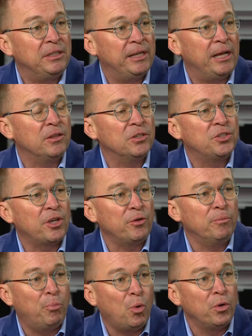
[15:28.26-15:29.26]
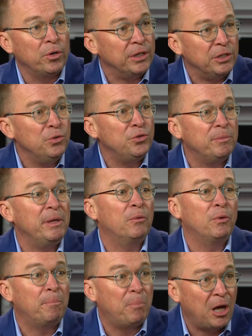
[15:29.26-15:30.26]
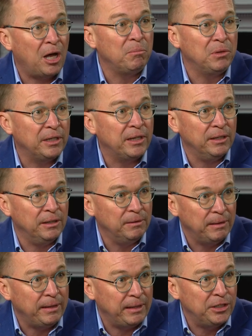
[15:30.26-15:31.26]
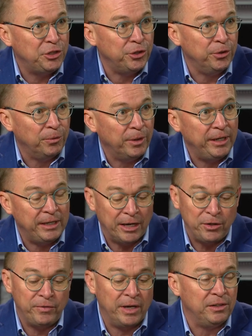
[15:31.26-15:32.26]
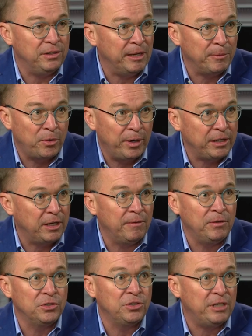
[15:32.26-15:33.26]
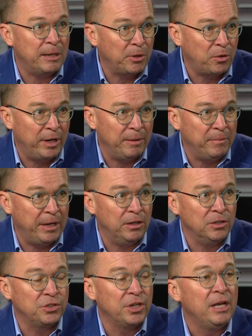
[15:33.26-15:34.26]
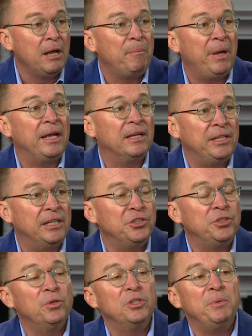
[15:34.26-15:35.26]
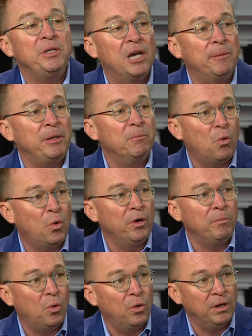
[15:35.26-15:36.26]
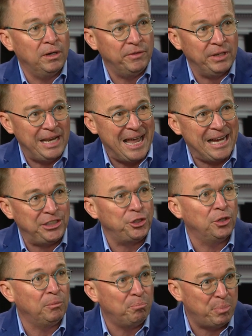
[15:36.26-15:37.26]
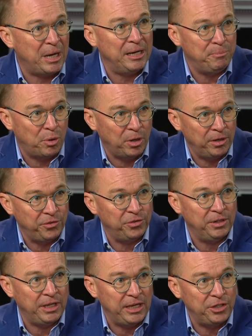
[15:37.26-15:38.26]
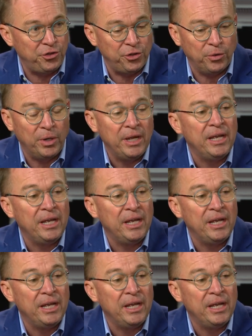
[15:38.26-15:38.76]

today on the southern border. It used to be a Republican issue, right? Now you've got Democrat governors, Democrat mayors paying attention to it. It's becoming more and more of a national bipartisan issue.